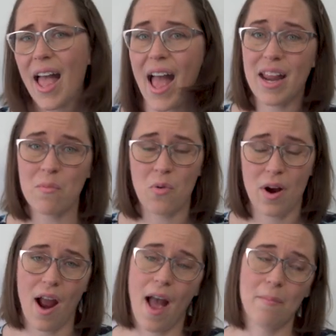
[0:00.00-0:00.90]

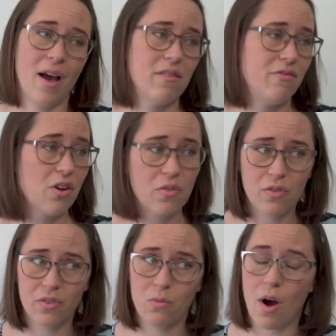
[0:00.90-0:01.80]
anymore. I'm not
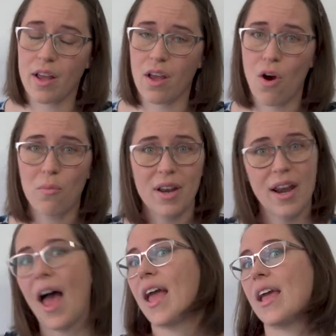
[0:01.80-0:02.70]
fearful of walking home at
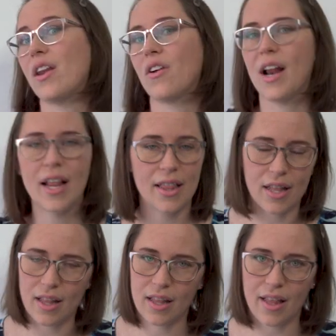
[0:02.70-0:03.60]
night or
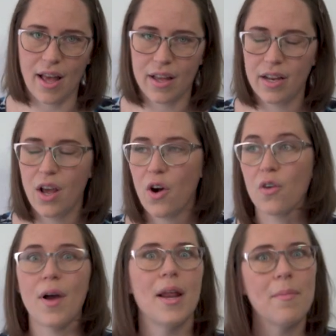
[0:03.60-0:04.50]
anything like that,
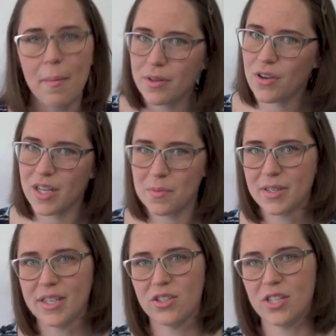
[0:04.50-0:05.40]
or riding public
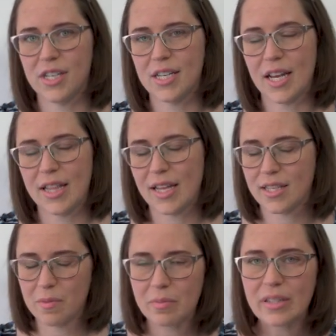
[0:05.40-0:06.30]
transportation at night.
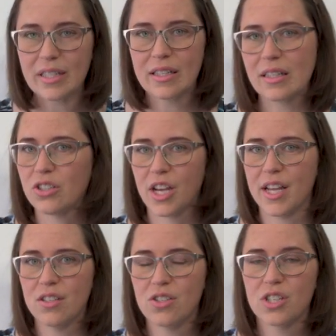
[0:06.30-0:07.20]
That's completely
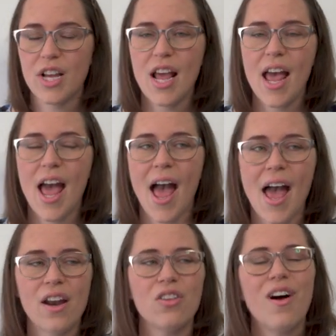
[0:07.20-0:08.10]
changed.
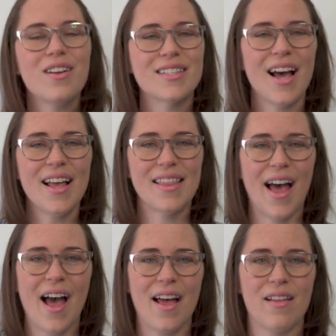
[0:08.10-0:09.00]
And alongside
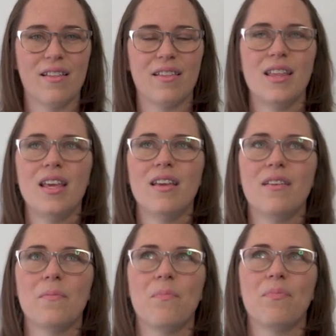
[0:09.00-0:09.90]
that,
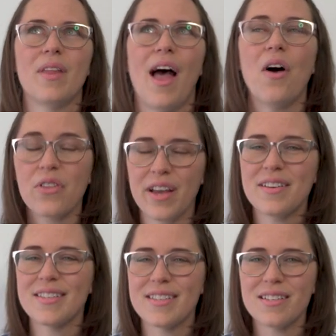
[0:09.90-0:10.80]
the
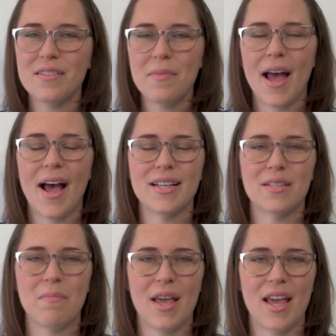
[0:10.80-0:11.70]
healthcare system
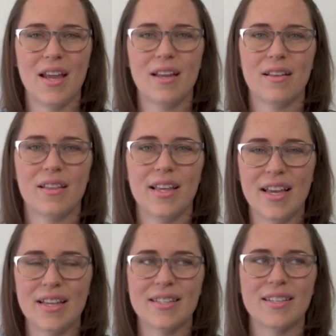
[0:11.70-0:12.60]
has made
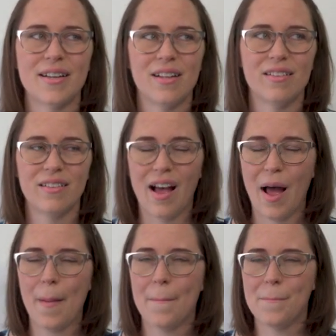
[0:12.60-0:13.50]
things a
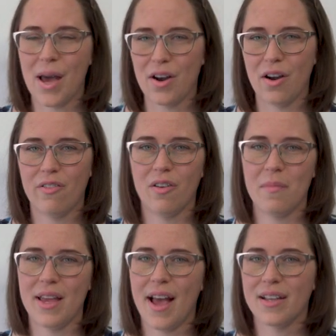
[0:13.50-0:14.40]
lot better for
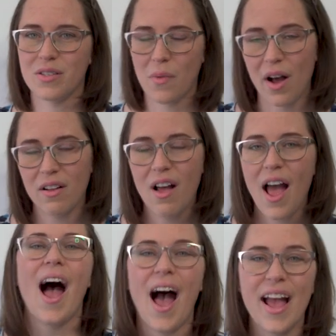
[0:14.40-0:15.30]
me as well.
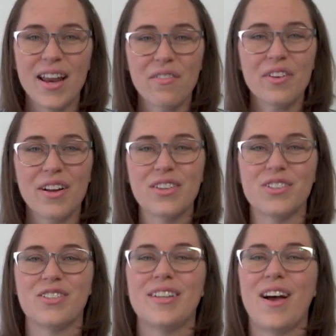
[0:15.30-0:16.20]
I never
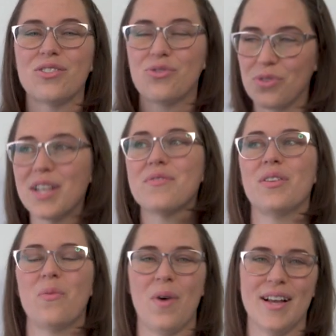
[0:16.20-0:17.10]
understood how
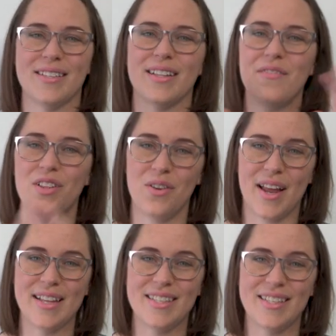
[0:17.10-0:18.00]
stressful it was to live in the
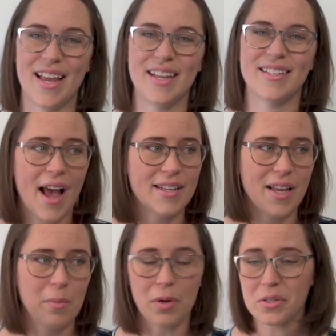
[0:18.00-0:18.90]
United States.
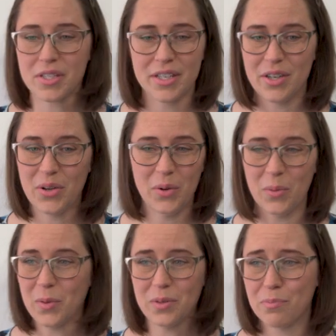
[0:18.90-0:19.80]
As a person
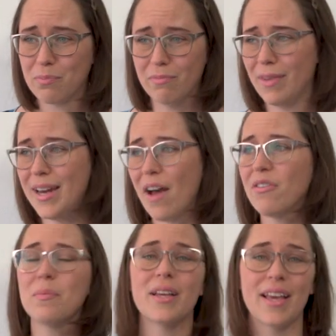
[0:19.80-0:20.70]
who will
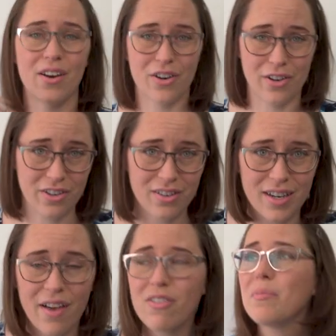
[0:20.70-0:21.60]
inevitably get hurt,
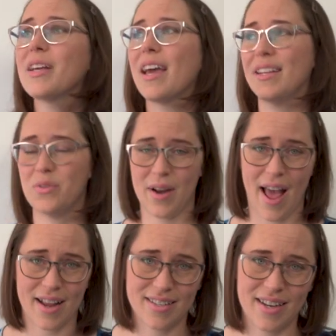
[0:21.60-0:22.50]
inevitably get into an
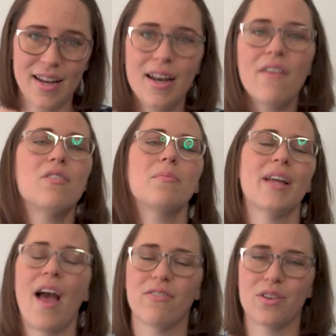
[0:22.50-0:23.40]
accident,
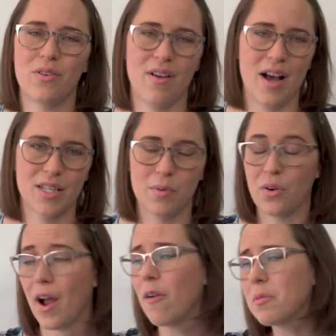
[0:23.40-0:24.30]
inevitably have to go to the
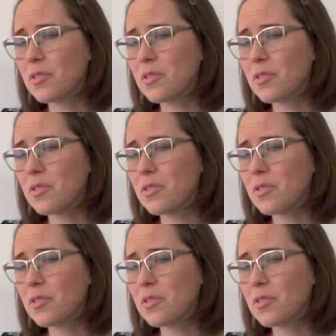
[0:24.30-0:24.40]
hospital or have